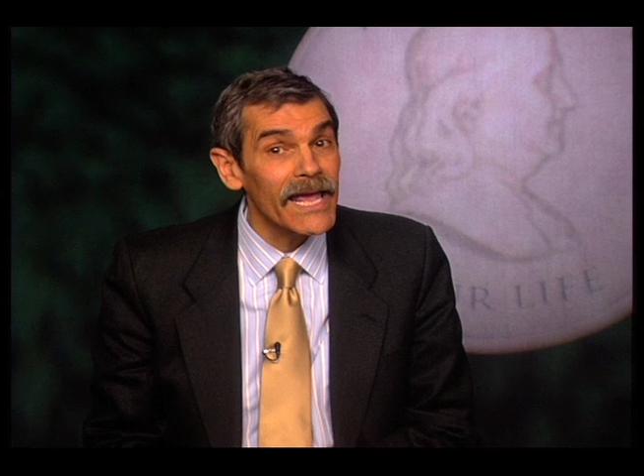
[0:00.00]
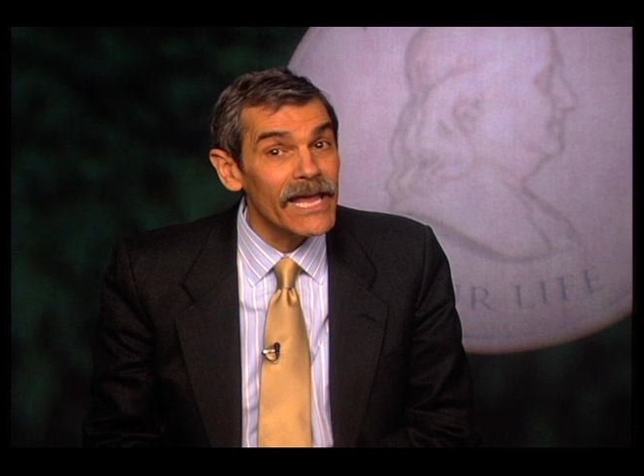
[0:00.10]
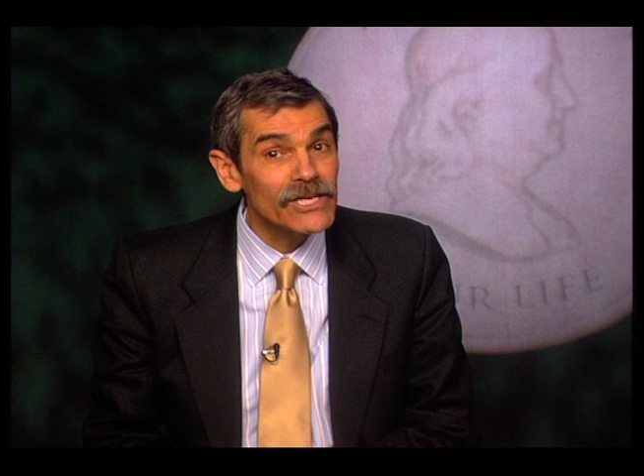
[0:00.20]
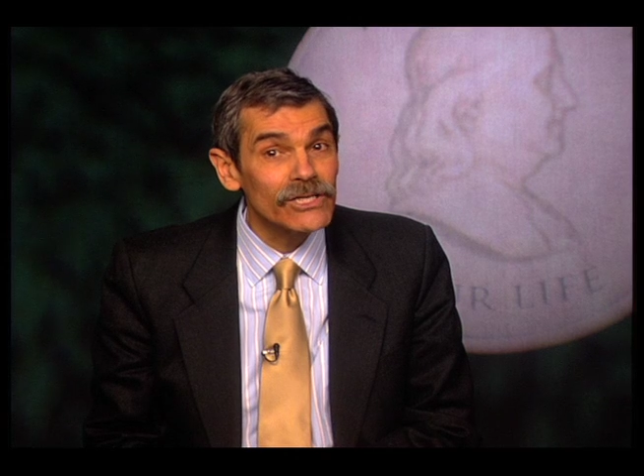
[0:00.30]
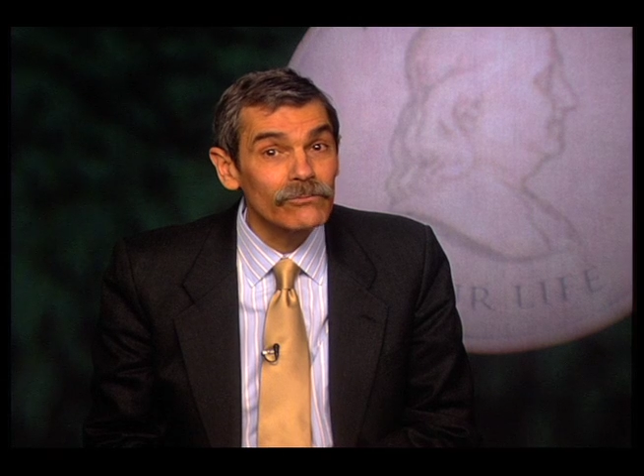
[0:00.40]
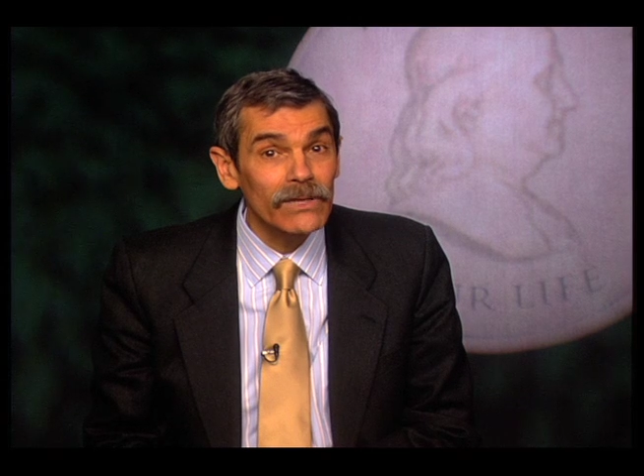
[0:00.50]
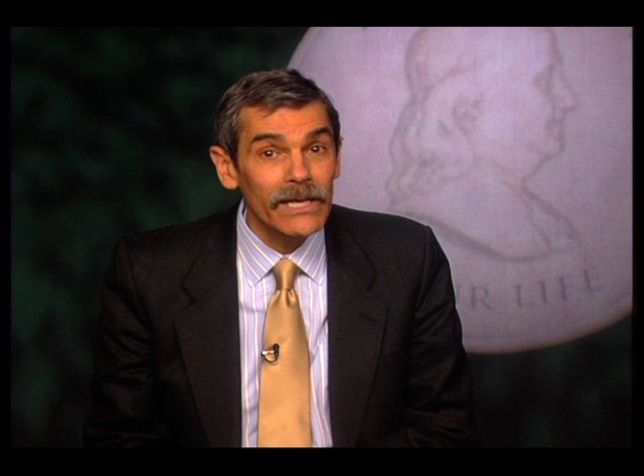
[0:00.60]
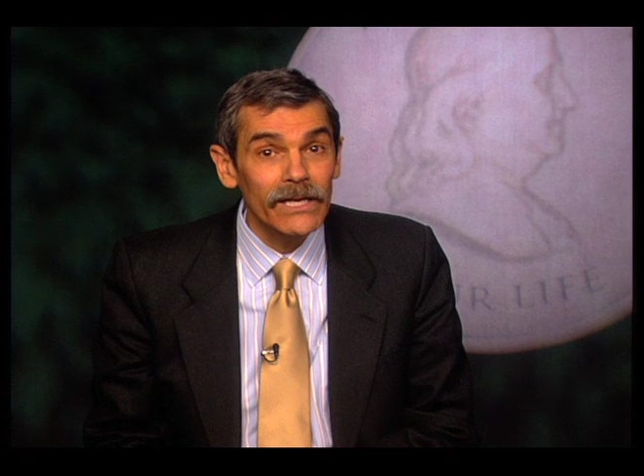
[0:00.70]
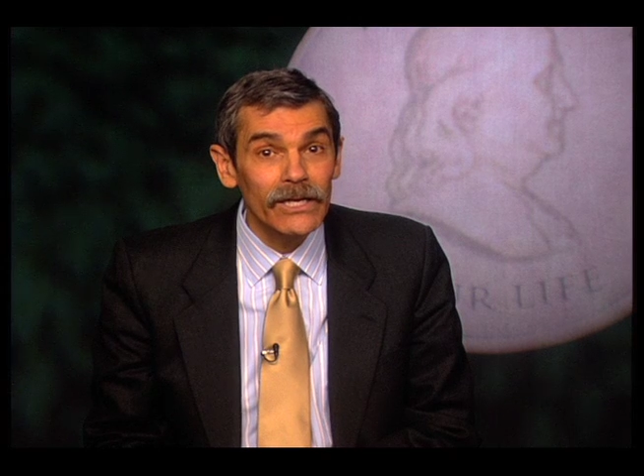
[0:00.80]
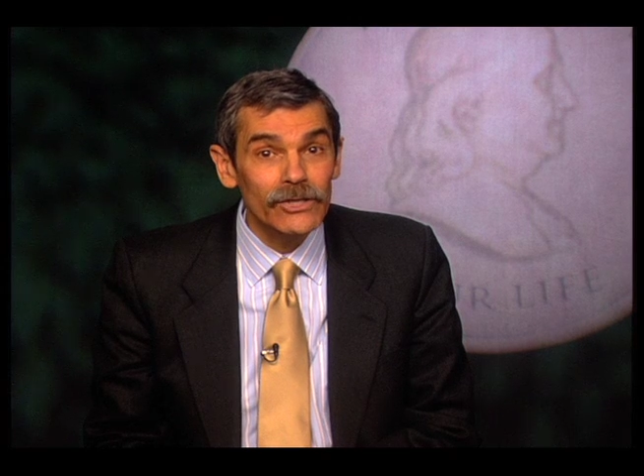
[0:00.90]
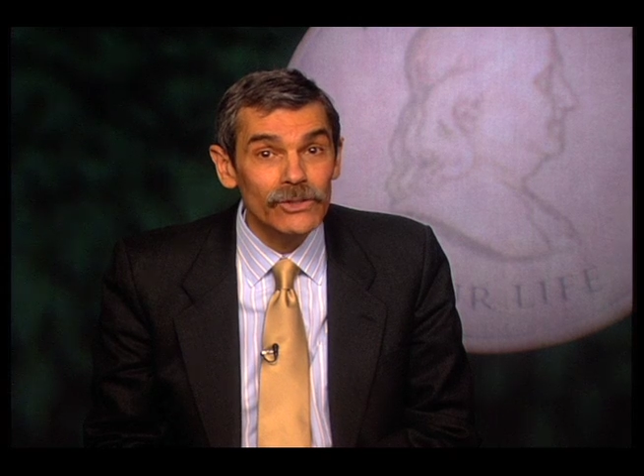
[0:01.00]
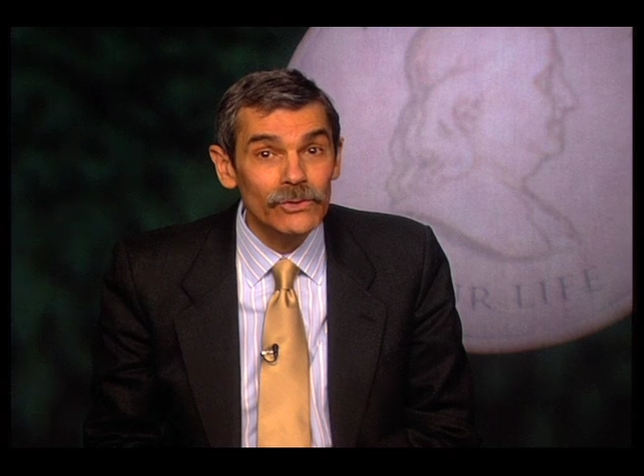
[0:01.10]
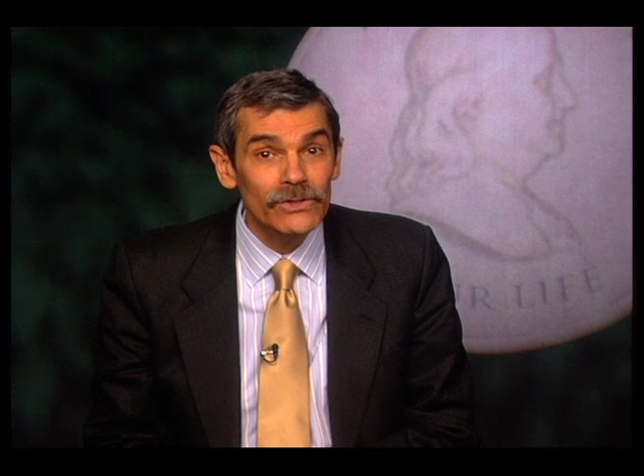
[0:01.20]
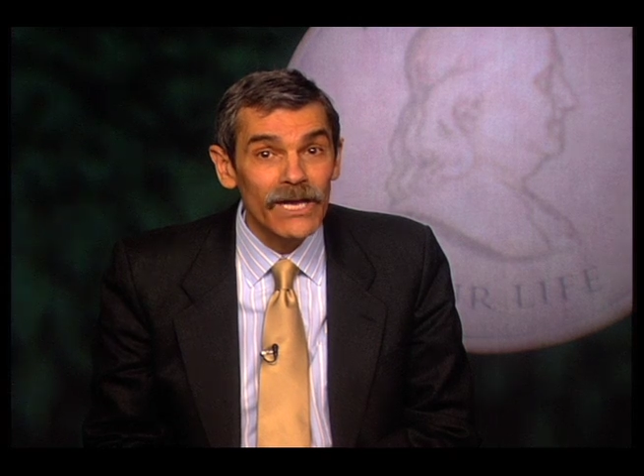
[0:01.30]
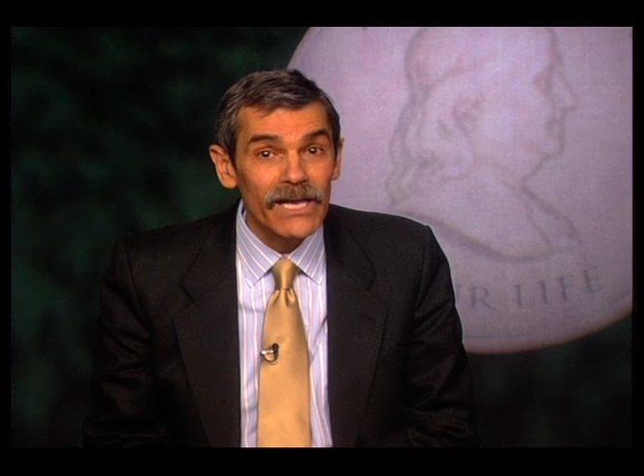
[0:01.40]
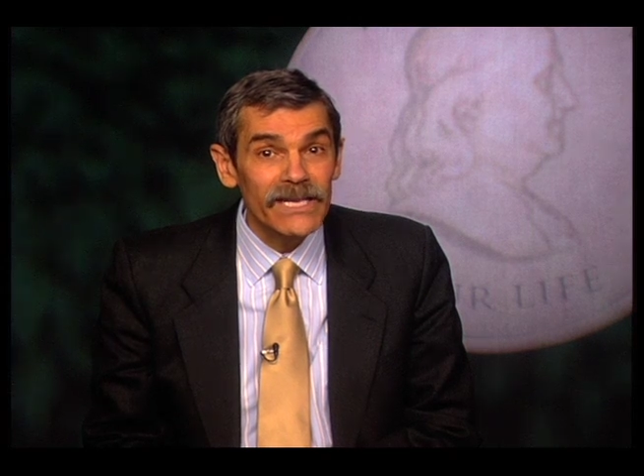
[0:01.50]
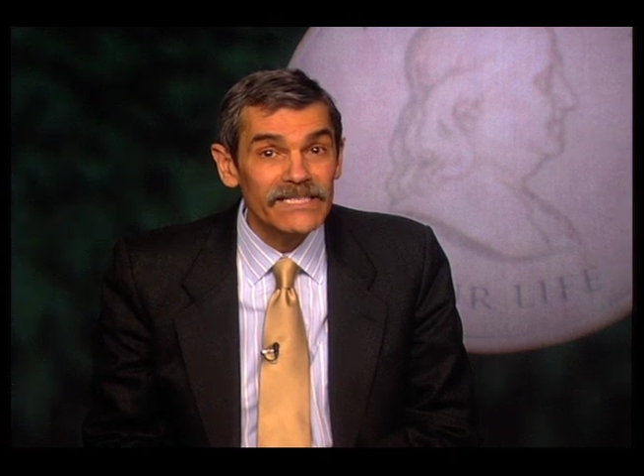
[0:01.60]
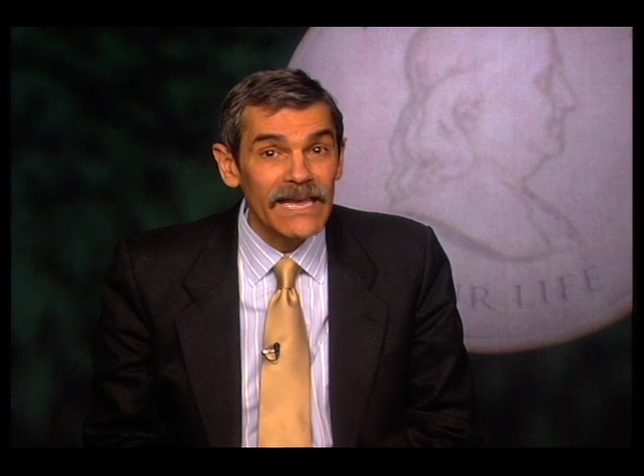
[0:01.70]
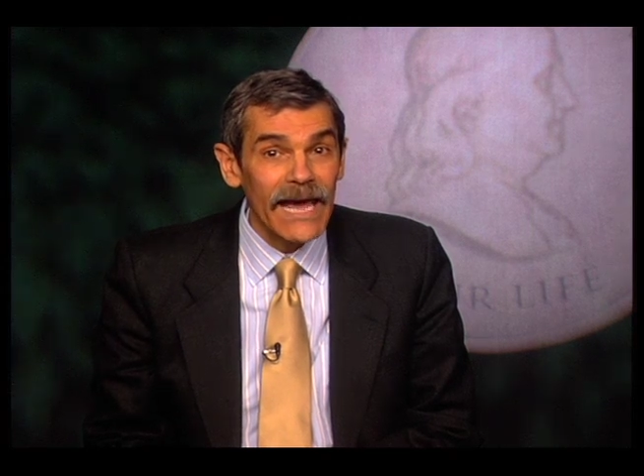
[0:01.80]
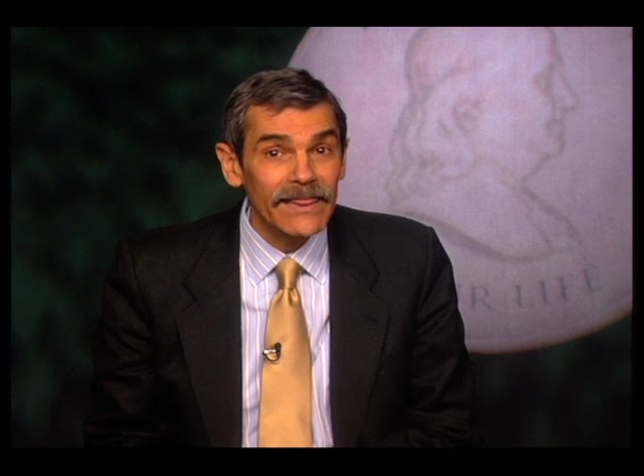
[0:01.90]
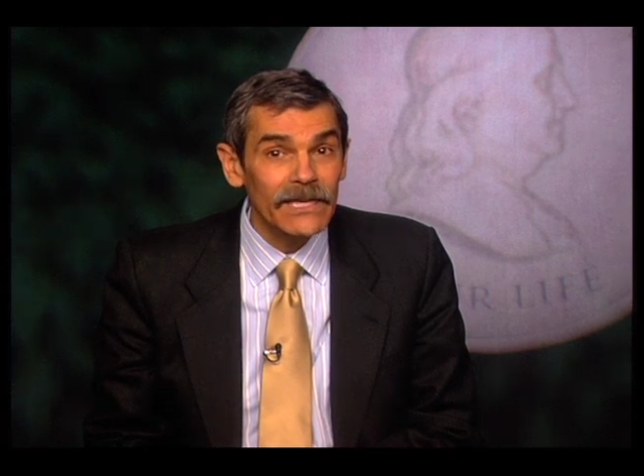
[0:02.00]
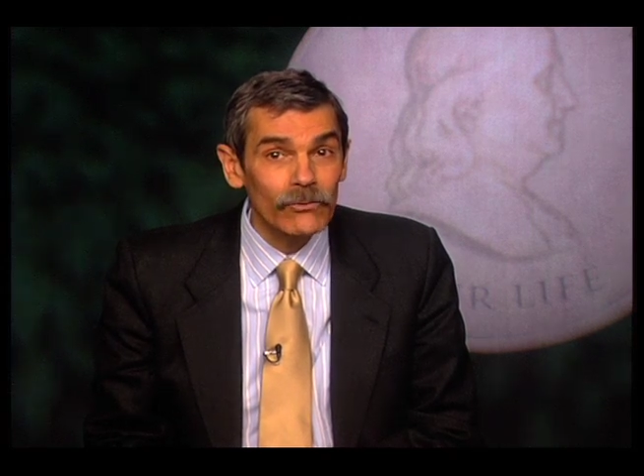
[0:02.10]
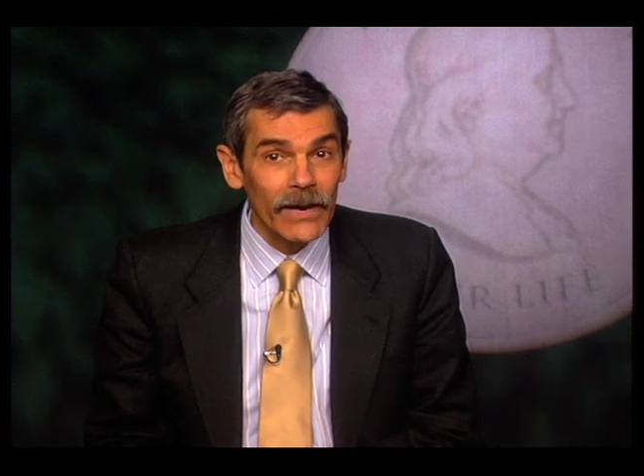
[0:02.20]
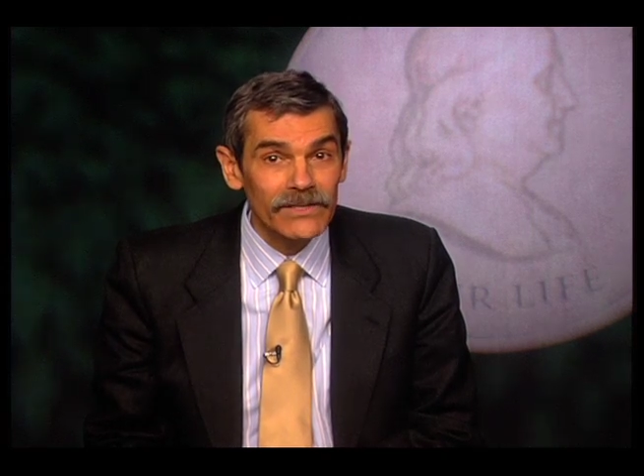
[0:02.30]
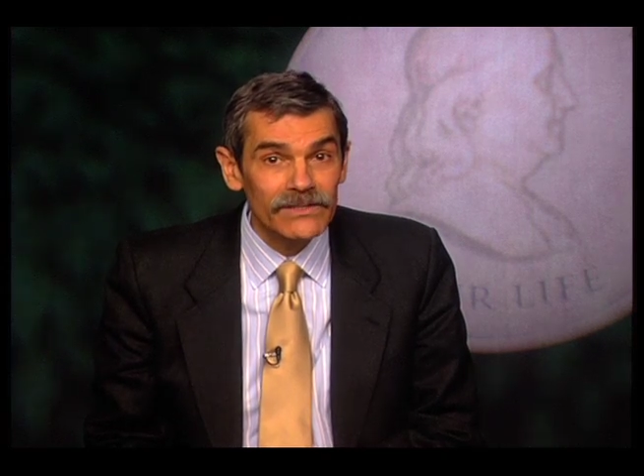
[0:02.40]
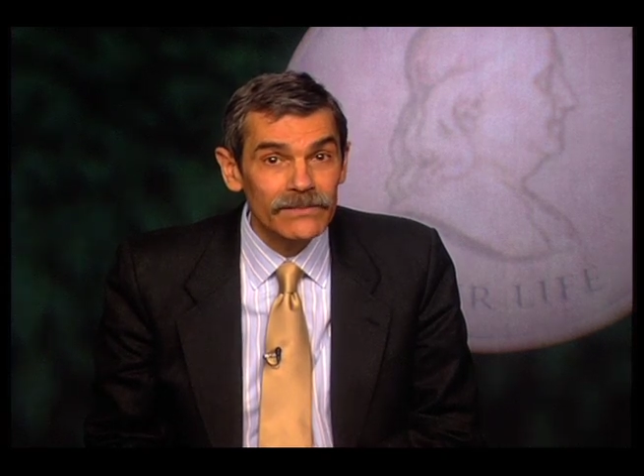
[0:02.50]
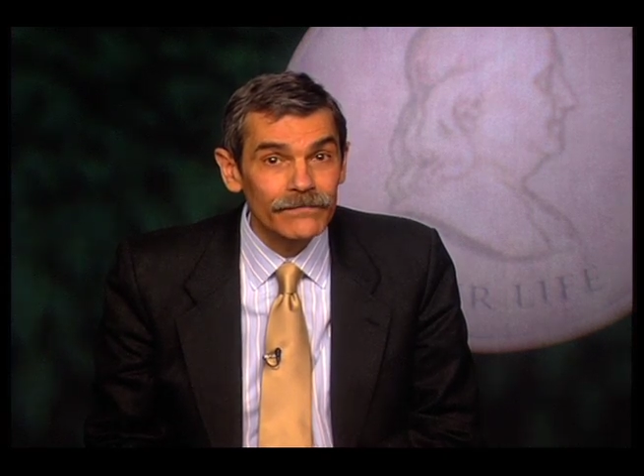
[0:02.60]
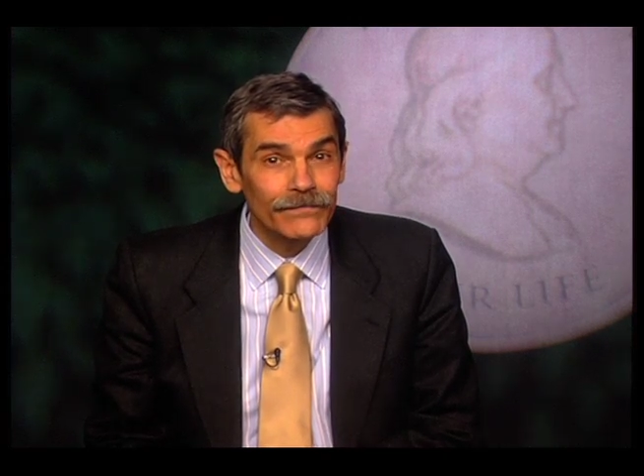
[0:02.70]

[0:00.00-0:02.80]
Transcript: aging-related issues is Cathy Cress.